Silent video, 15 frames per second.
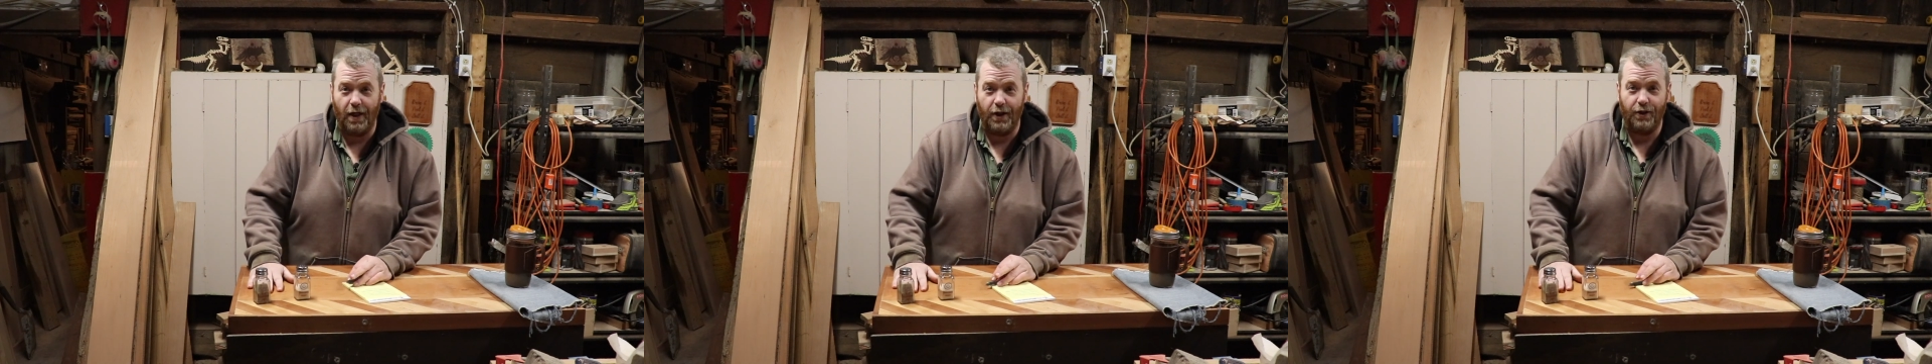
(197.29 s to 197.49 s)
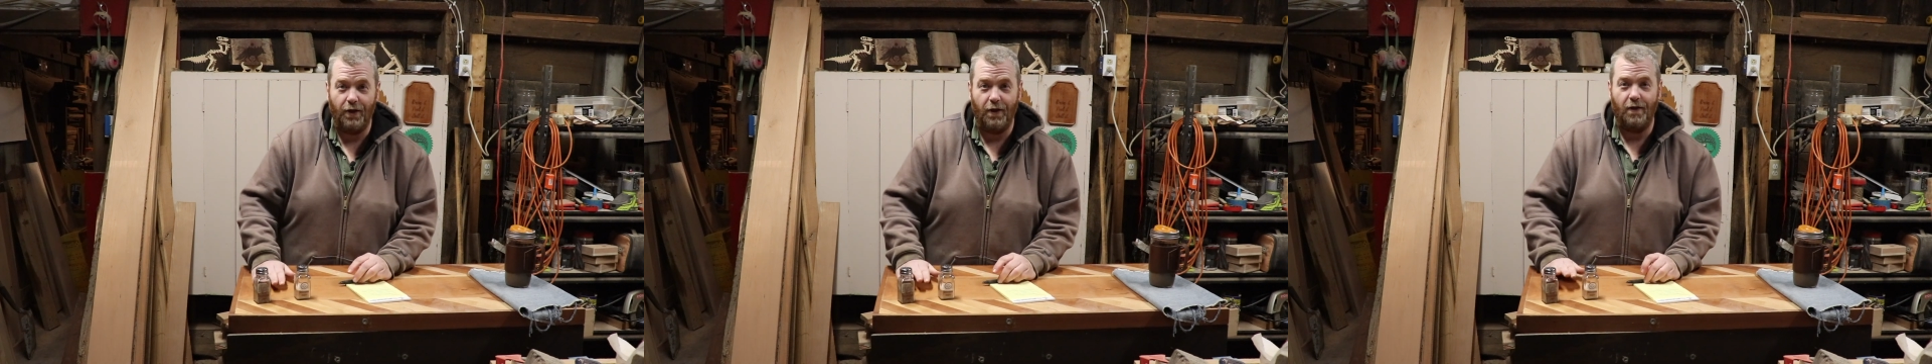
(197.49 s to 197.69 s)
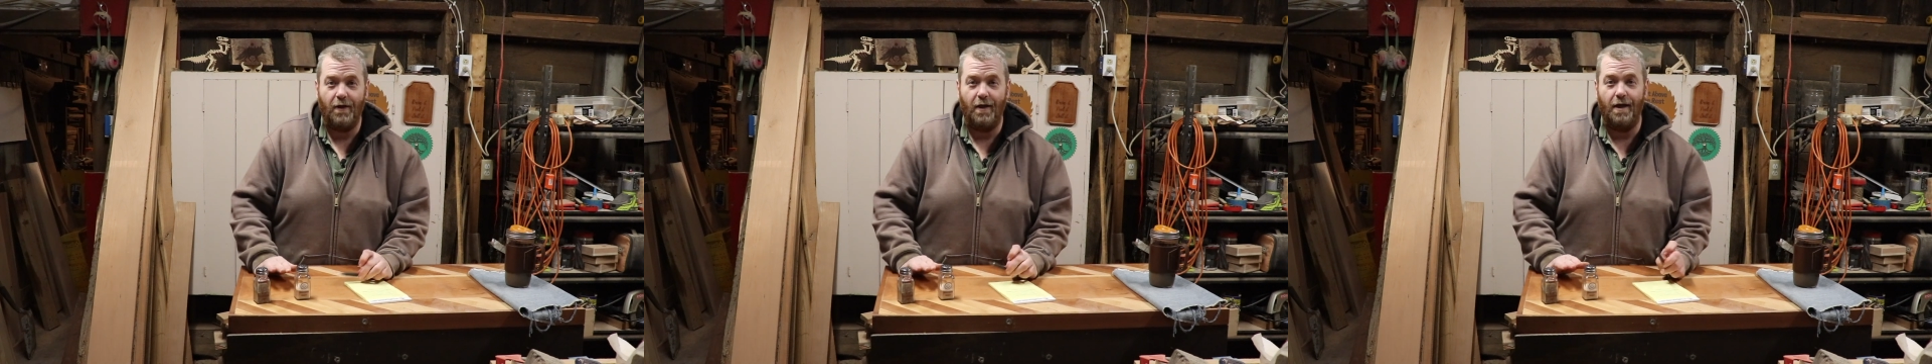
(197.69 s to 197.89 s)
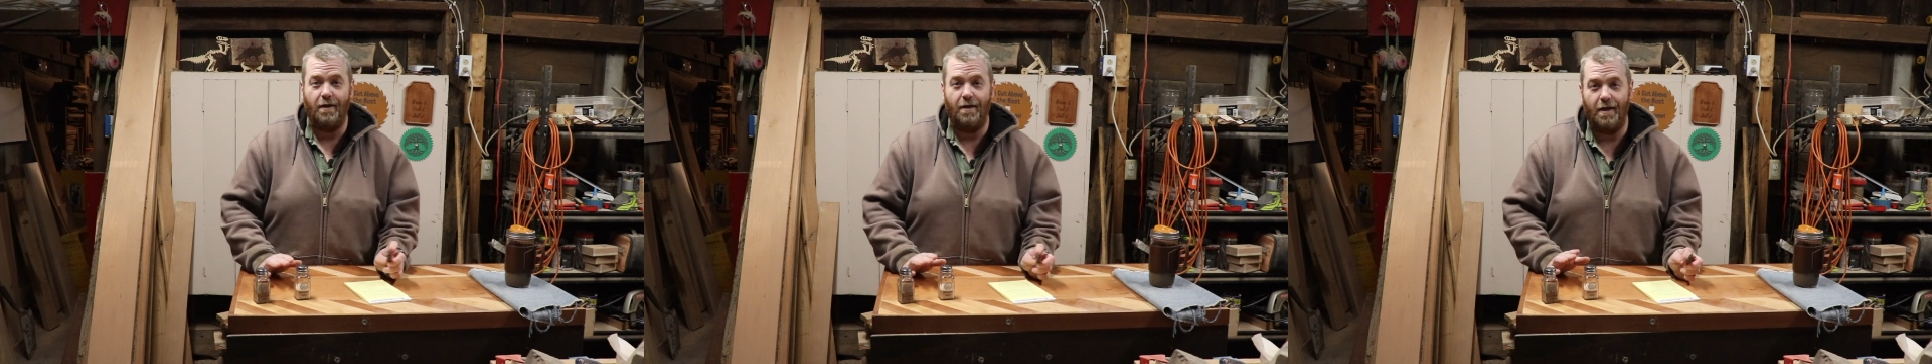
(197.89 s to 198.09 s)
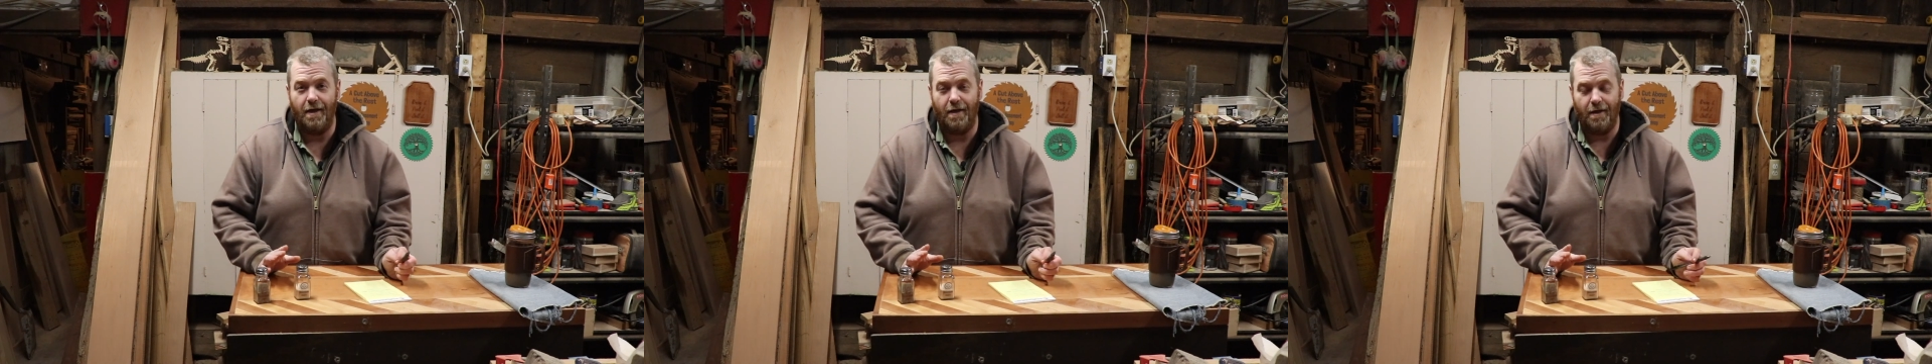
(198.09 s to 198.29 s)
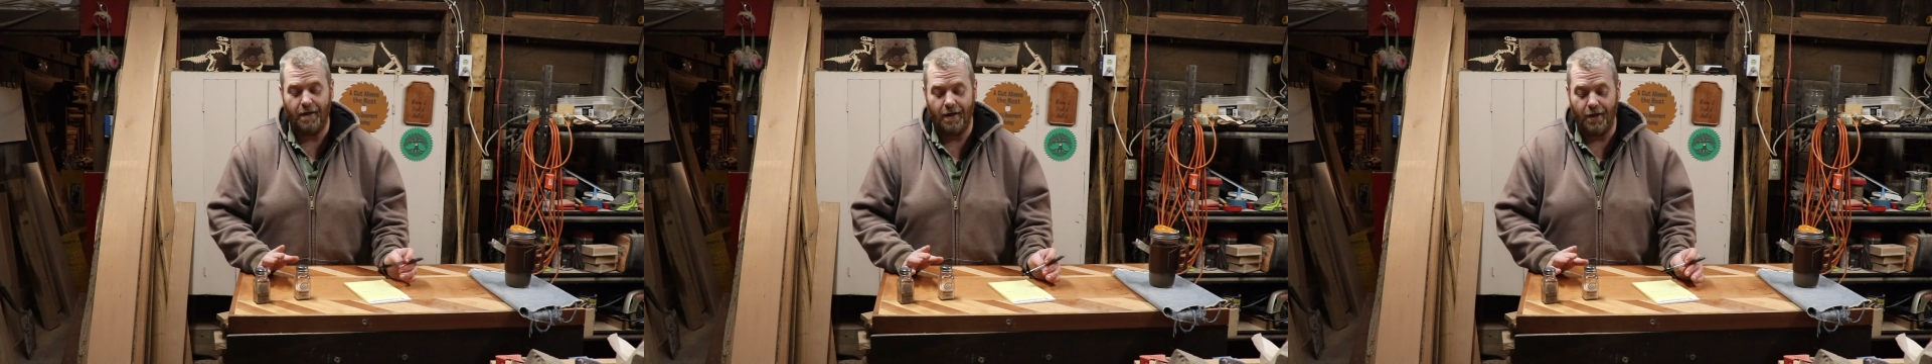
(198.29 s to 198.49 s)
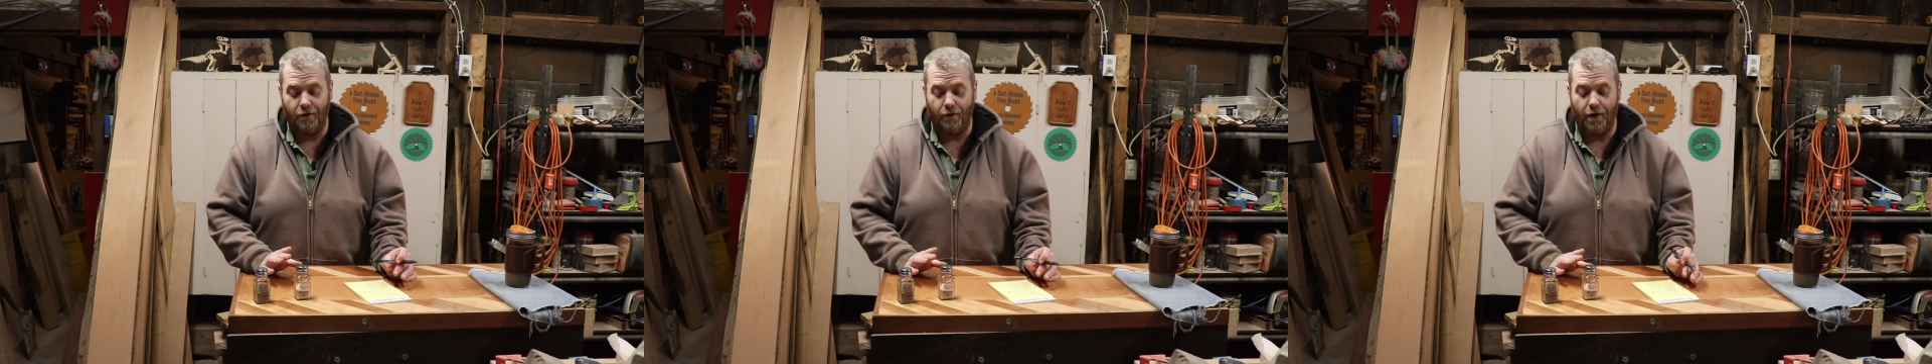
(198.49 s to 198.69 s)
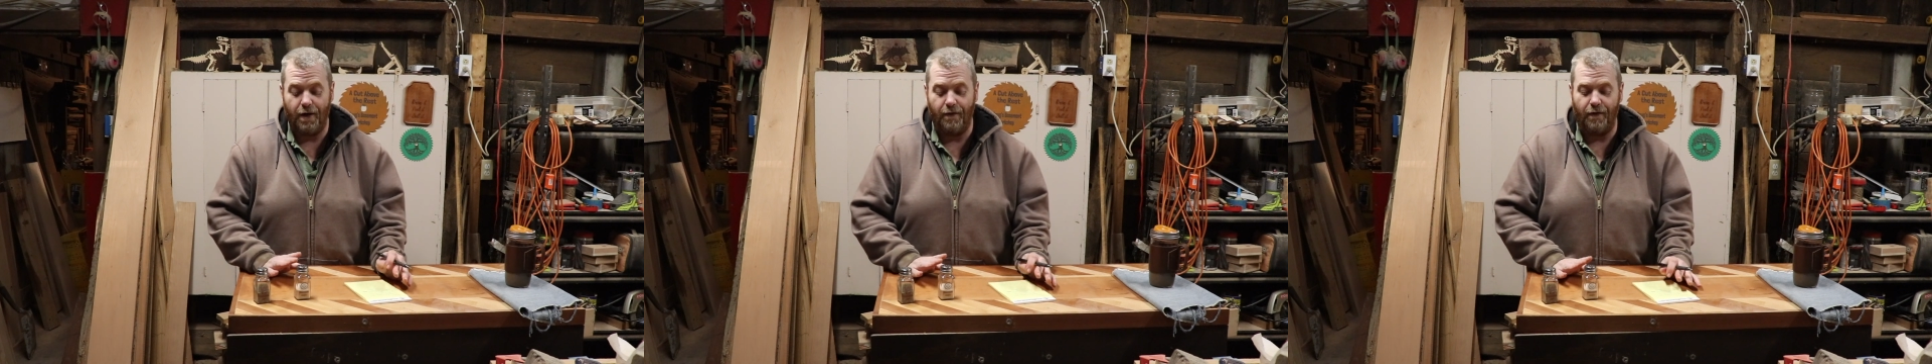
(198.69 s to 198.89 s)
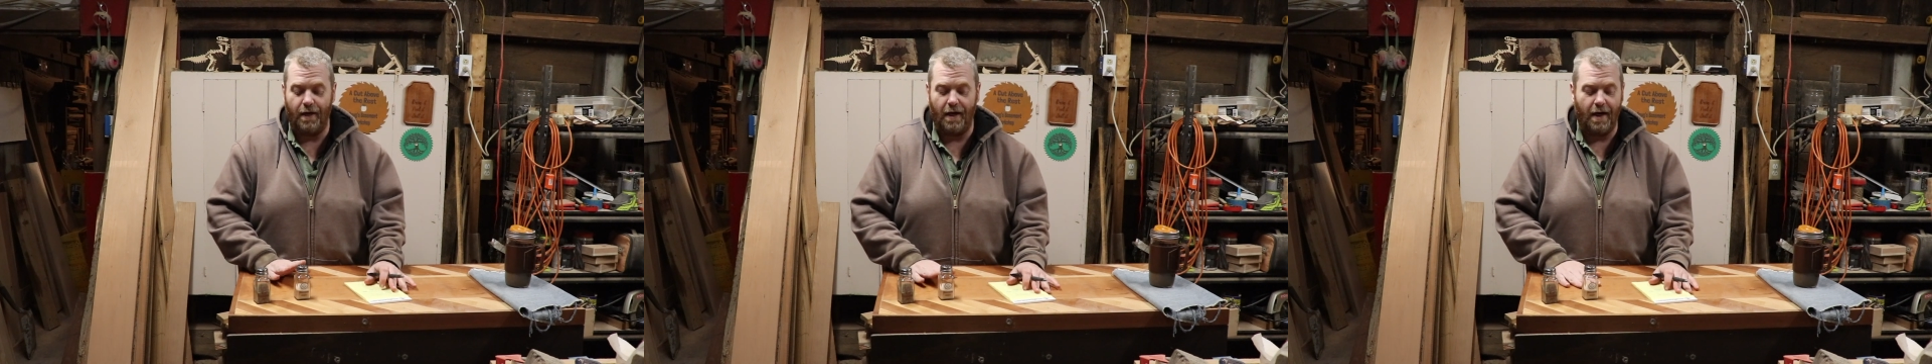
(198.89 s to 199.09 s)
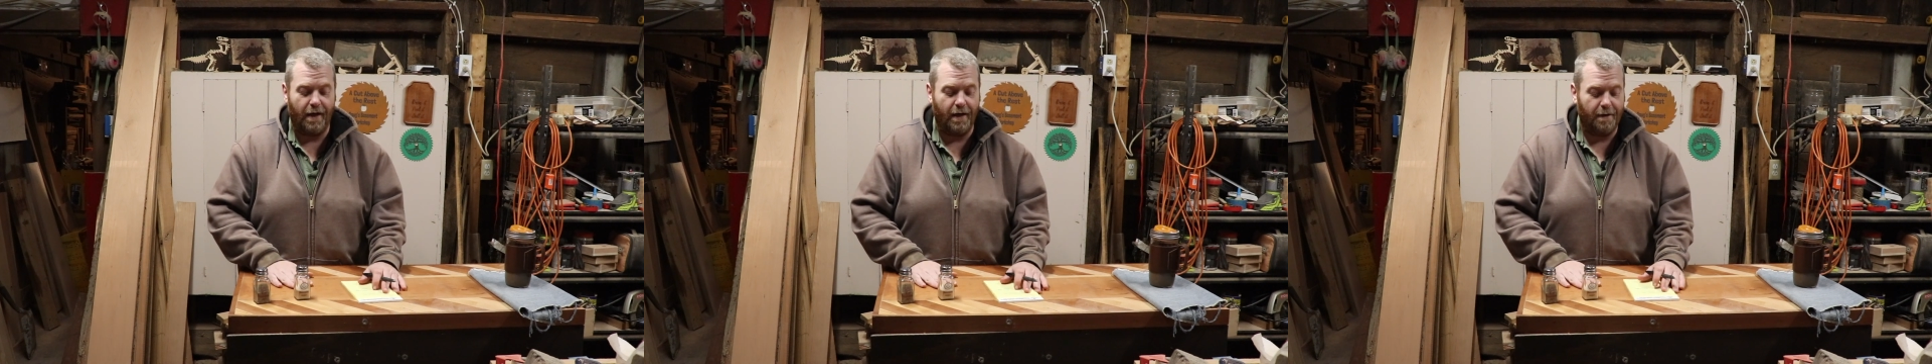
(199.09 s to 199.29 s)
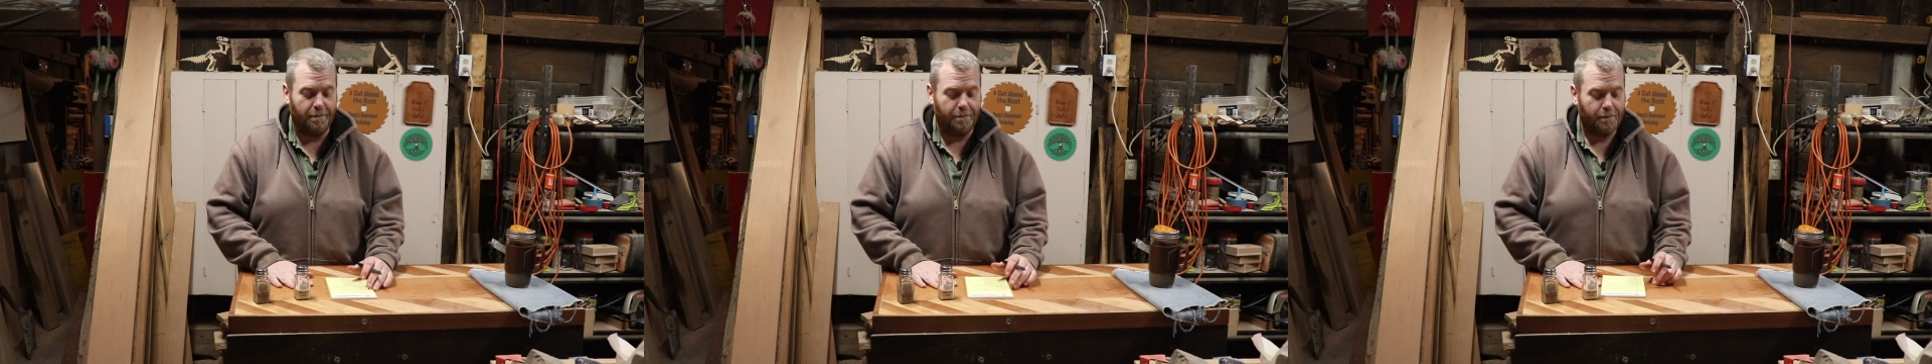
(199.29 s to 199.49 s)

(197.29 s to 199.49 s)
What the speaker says: actually see the engraving on it.